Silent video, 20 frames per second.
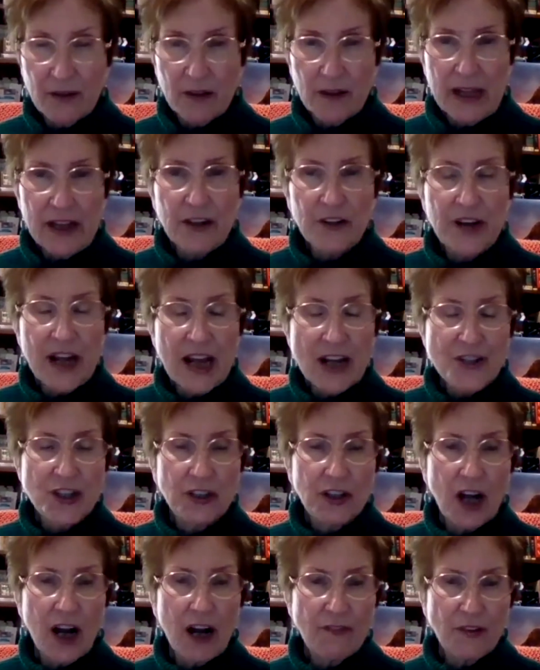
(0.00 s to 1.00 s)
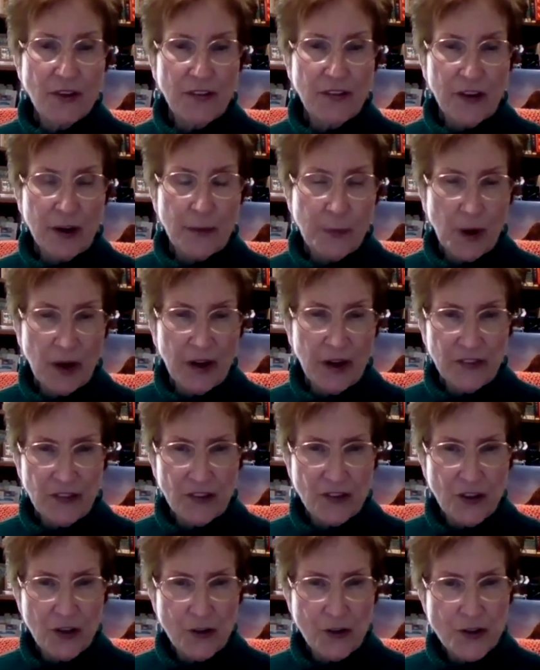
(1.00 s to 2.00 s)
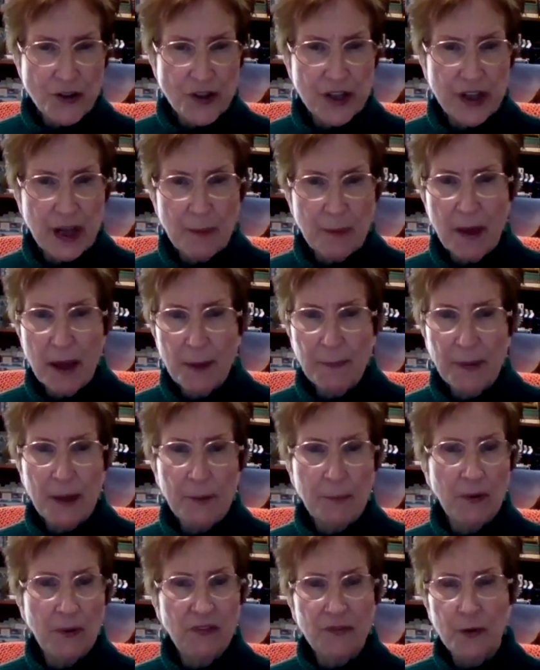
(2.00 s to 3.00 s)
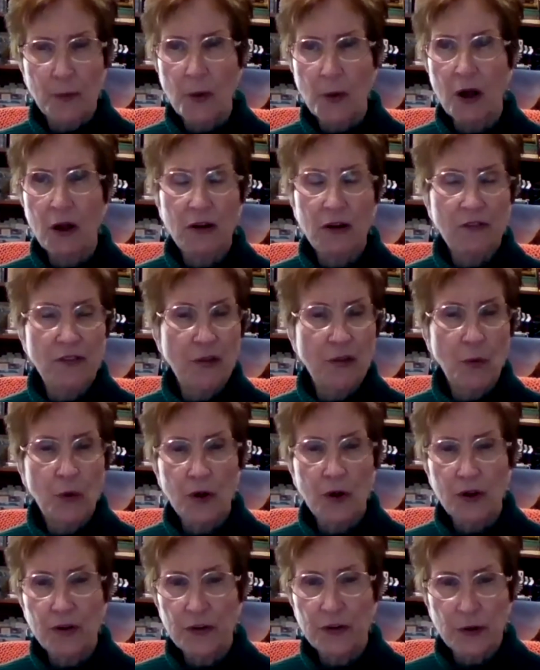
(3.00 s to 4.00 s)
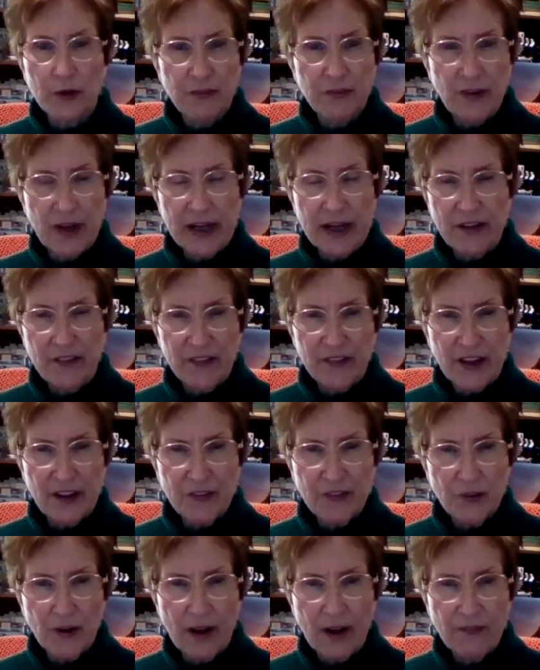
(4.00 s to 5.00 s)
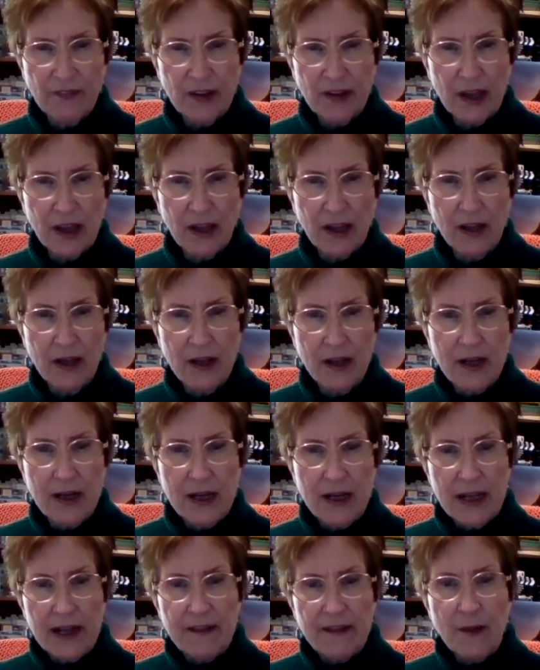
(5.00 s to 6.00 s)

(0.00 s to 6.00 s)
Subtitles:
International Conference on Prostitution and met people from all over the world who are fighting sex trafficking. And